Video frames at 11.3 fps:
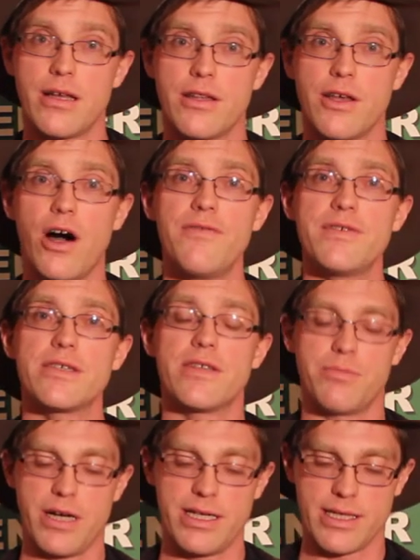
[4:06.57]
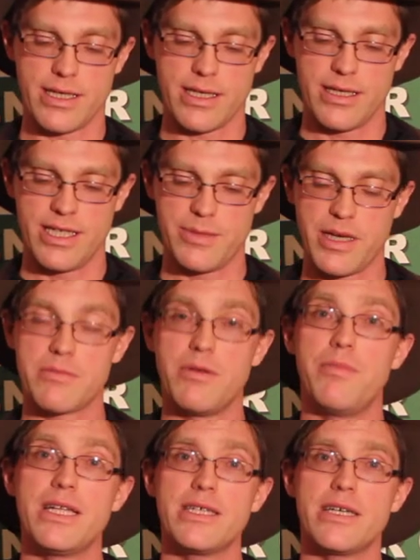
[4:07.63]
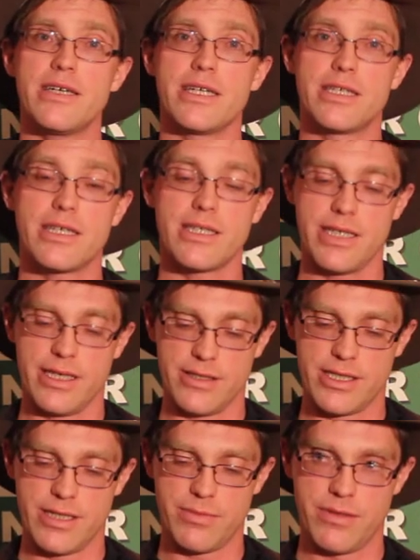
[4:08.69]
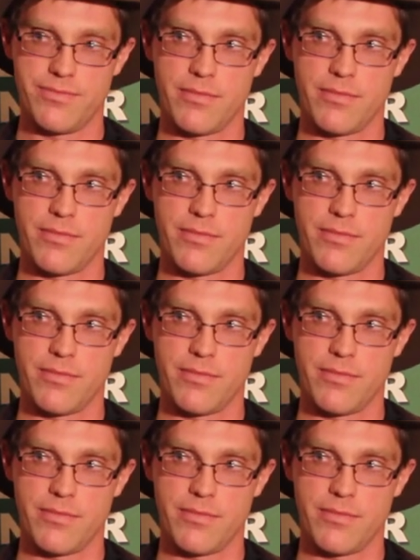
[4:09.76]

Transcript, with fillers: The office of the president has become a military dictatorship,